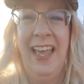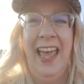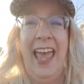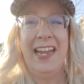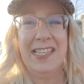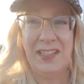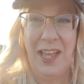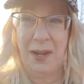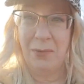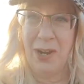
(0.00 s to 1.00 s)
And it's a
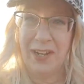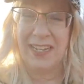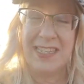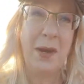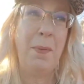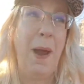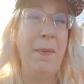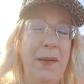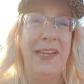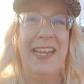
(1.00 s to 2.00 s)
lot of work. And you're
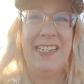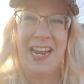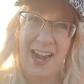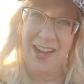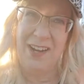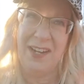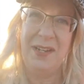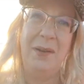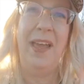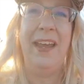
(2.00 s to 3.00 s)
probably getting tired. And
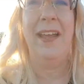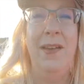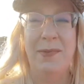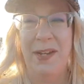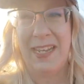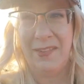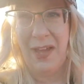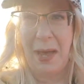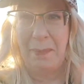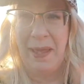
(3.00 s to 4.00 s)
you're like, I just want to give
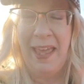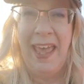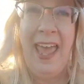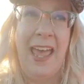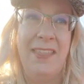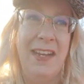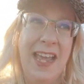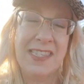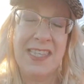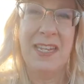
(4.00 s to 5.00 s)
up. And the
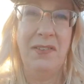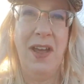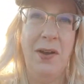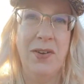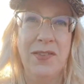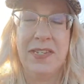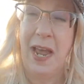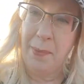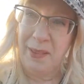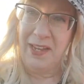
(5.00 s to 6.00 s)
next thing you know, you're at the
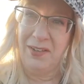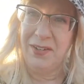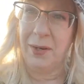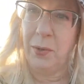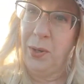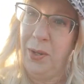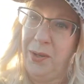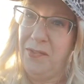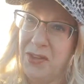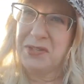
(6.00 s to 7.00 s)
top of the hill and you're like, woohoo,
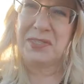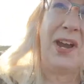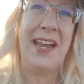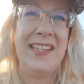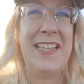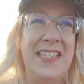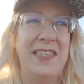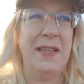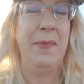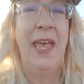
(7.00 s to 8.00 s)
the view is great. This is
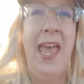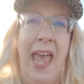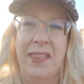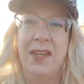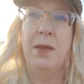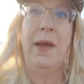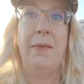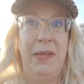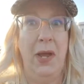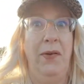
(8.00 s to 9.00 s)
awesome. And then you might
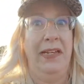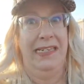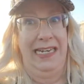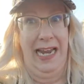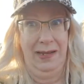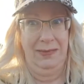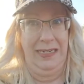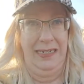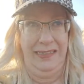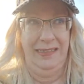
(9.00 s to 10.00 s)
be going down the
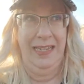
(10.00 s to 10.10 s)
hill.